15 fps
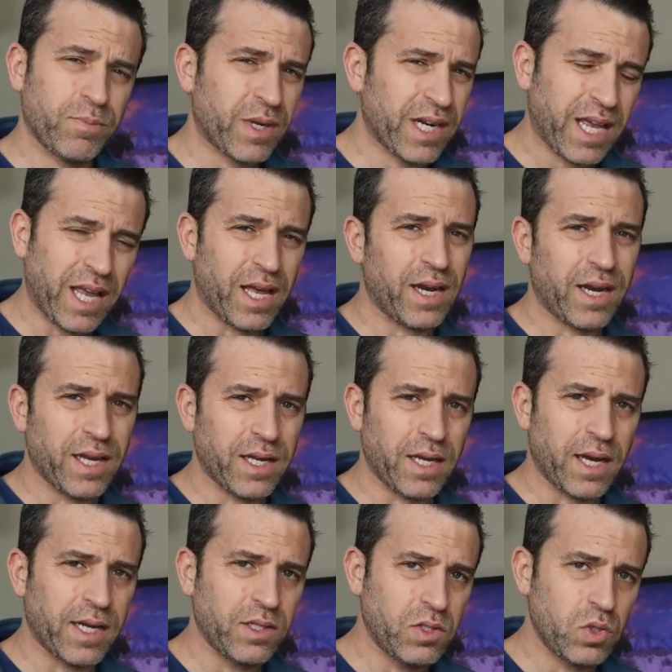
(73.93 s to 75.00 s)
but again, I,
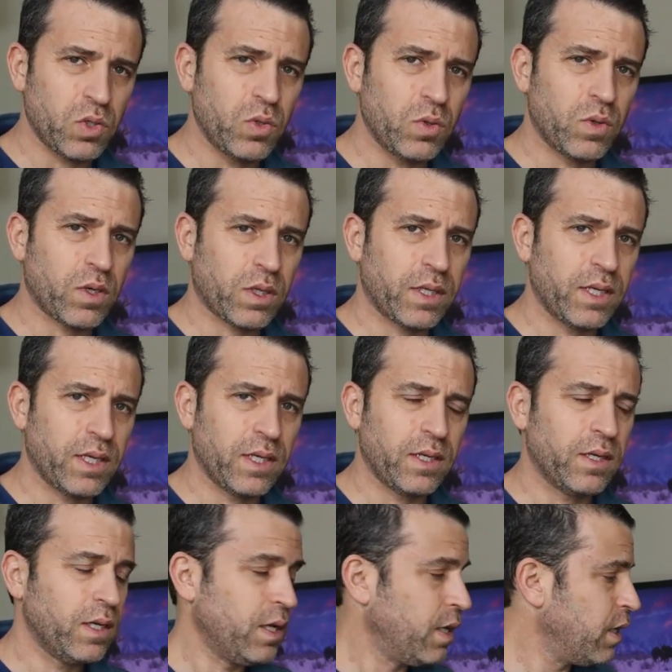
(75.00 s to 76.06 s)
I do clean